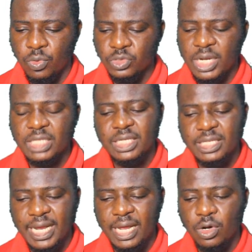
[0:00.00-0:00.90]
so that
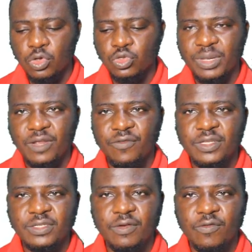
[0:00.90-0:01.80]
they can also
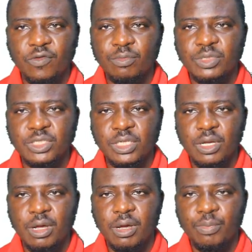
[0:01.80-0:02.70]
benefit from this
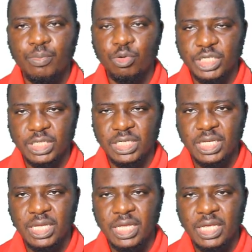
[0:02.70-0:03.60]
project.
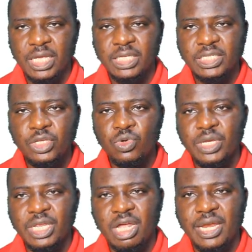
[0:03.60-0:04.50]
See
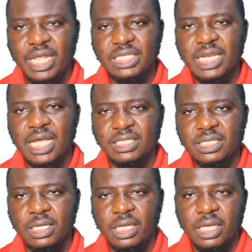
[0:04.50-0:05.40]
you in our next
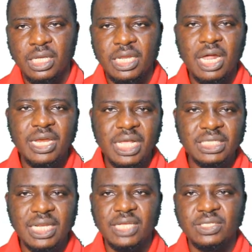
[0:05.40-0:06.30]
class. In our
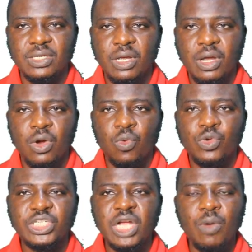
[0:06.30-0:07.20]
next class,
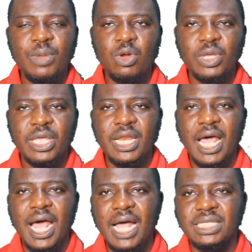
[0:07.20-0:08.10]
we shall be looking
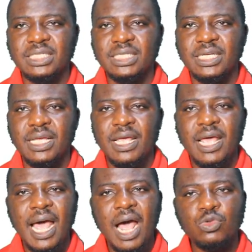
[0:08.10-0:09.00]
at
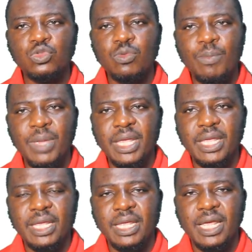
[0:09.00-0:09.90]
how to
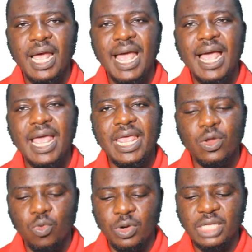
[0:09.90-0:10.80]
make
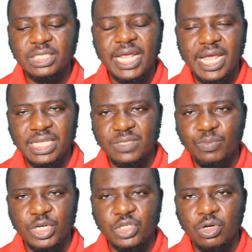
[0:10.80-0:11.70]
a quadratic
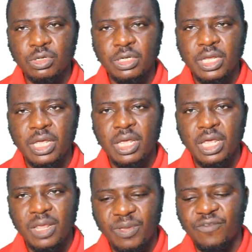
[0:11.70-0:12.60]
expression
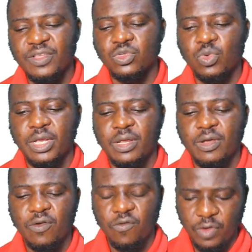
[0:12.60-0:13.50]
a perfect square.
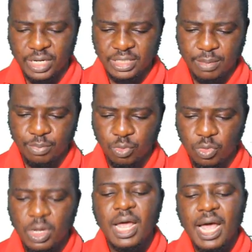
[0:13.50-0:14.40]
For example,
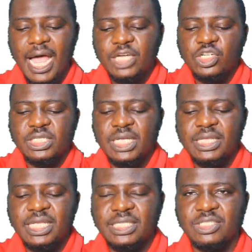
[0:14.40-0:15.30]
I just
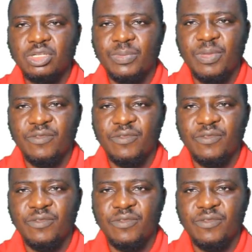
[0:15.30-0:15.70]
said this is not a